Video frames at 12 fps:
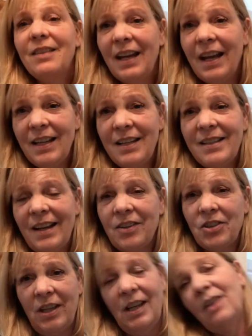that is
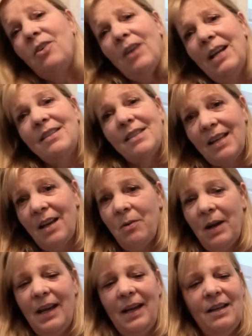actually a great
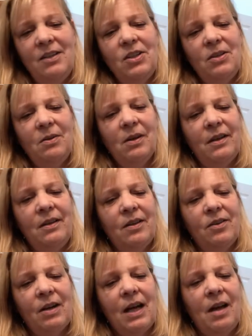segue into
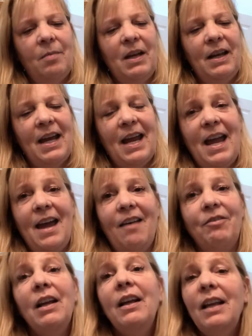another comment I
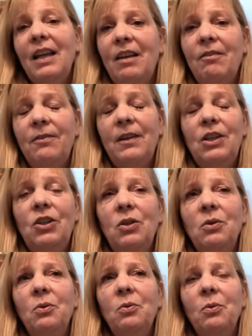have. If
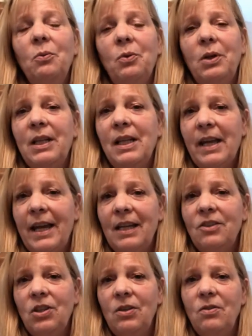you would
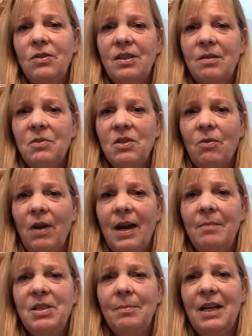like to
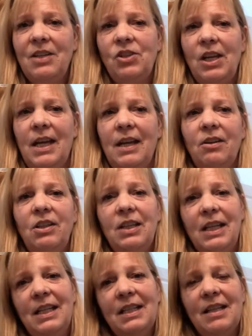subscribe to my channel, you
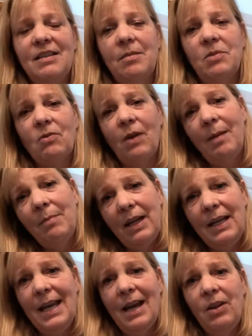can hit that subscribe
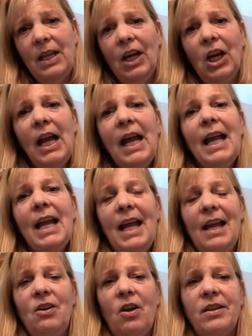button down there
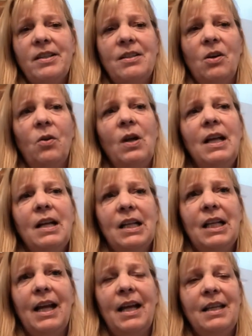and also
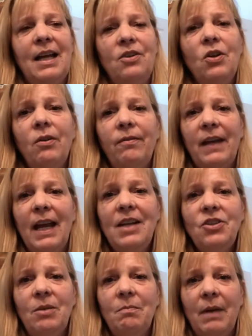click on that
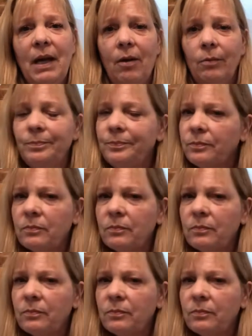notification bell